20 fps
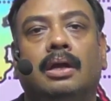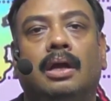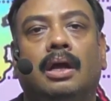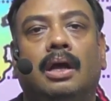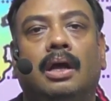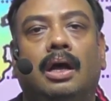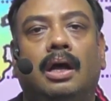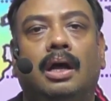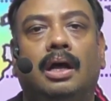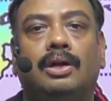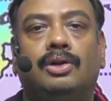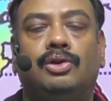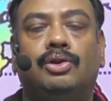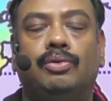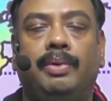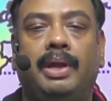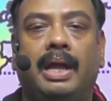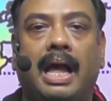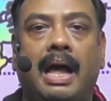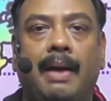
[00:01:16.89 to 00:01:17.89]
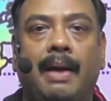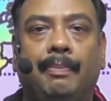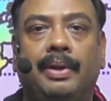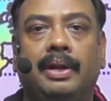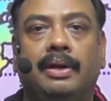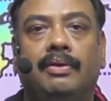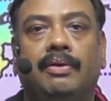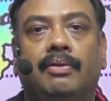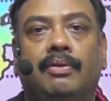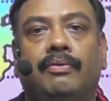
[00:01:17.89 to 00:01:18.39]
to be
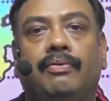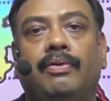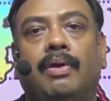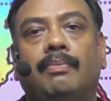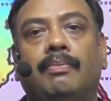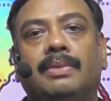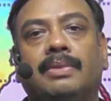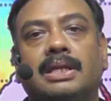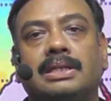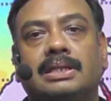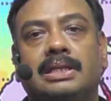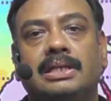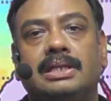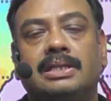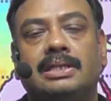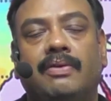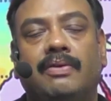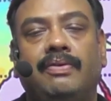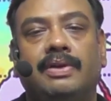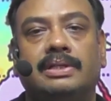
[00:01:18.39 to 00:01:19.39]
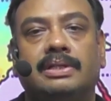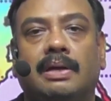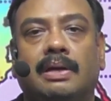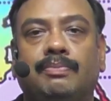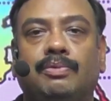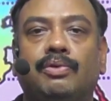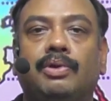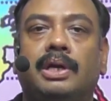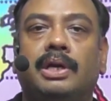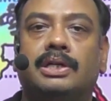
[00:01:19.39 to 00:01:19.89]
happen from the sea surface up to
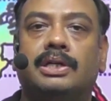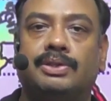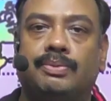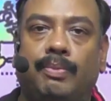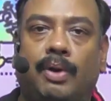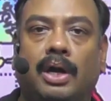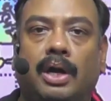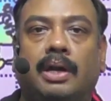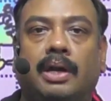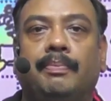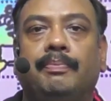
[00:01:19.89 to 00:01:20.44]
its bottom.